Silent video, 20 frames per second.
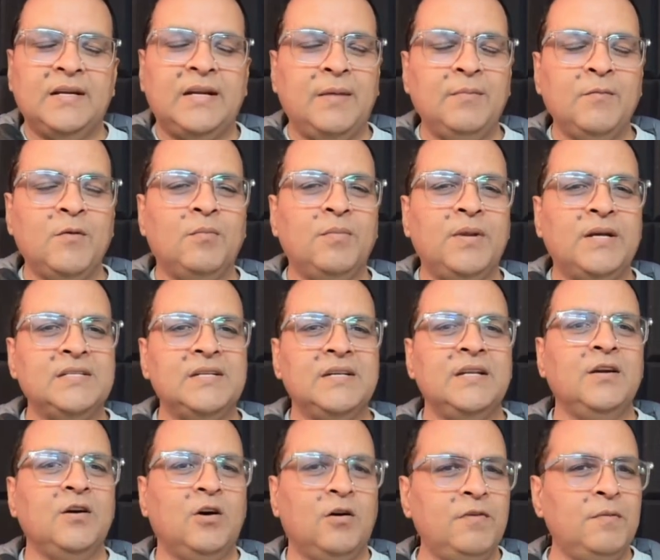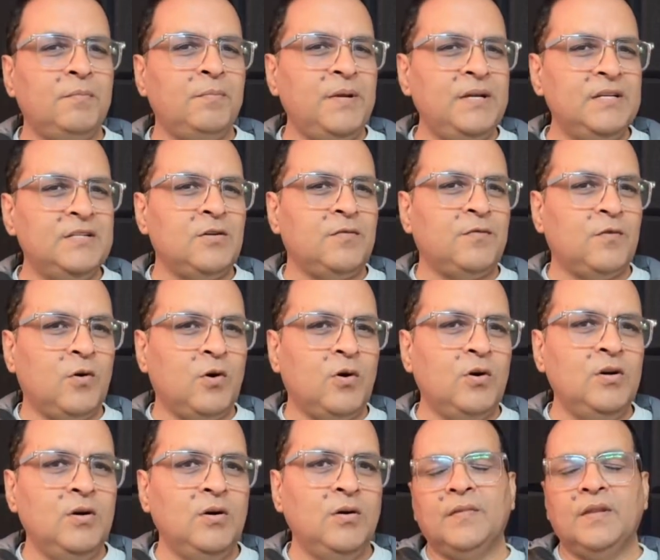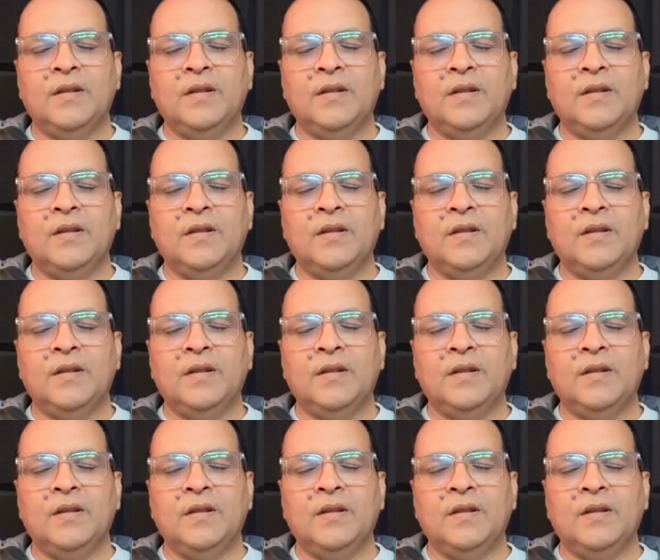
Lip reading: time complexity of a piece of code.